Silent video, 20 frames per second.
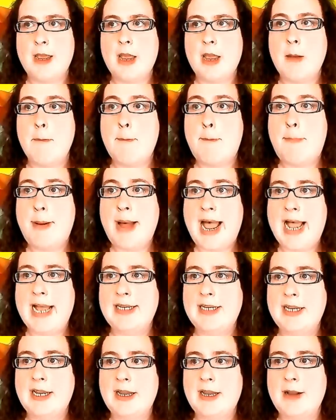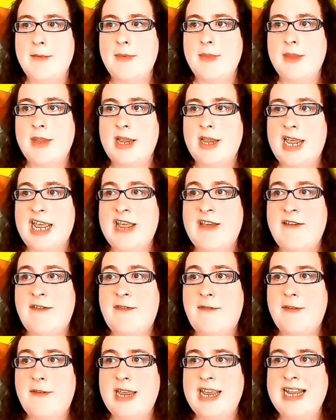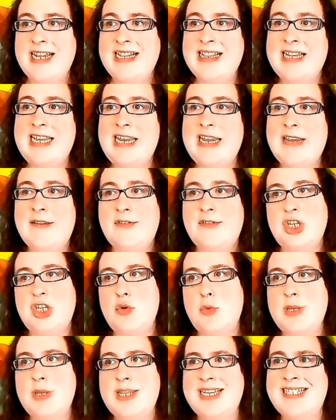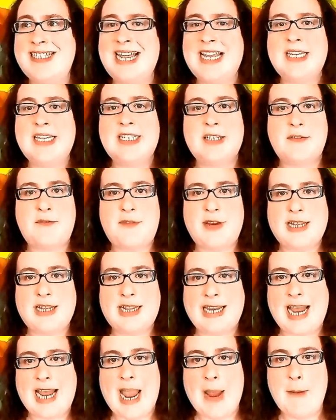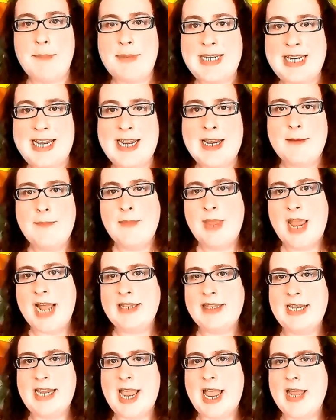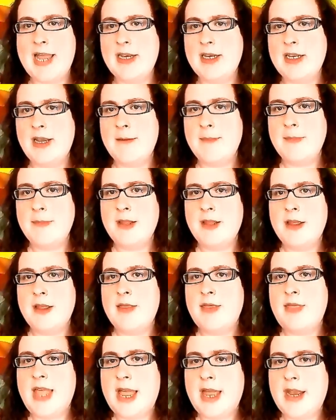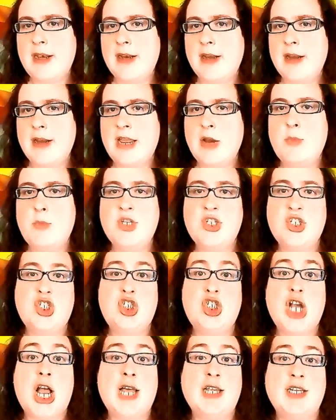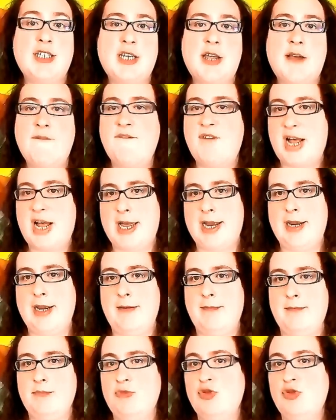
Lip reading: But if it leaves you with a sense of feeling empty at the end, then it was just fun.